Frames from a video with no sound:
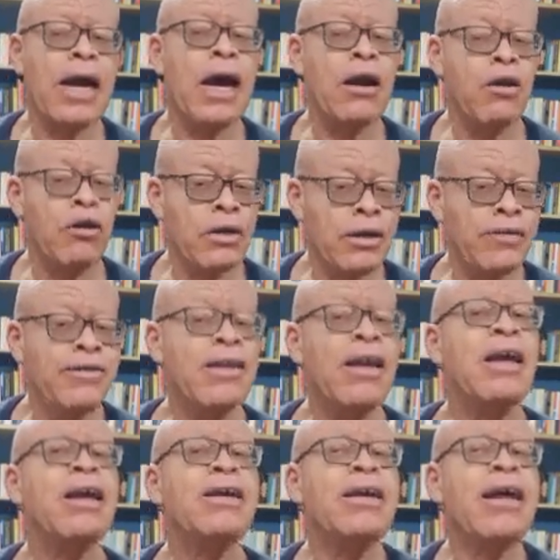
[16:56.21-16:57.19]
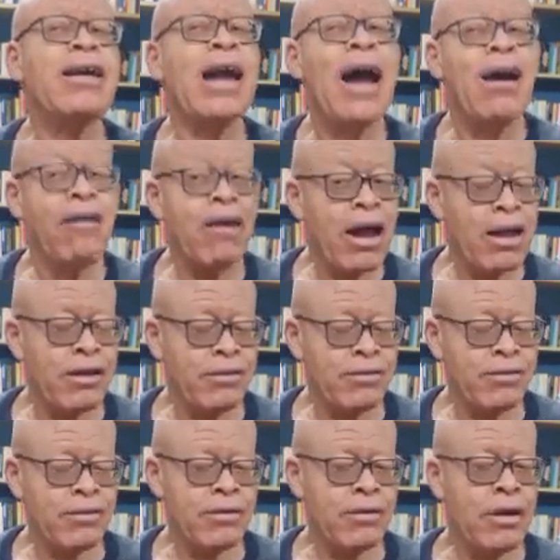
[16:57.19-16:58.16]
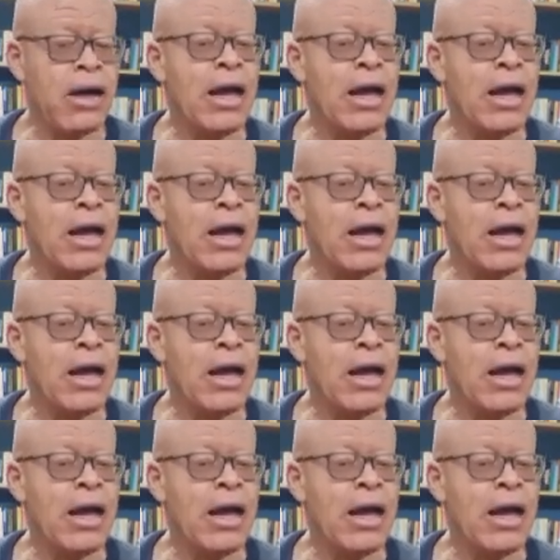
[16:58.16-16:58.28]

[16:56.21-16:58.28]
ironies that arise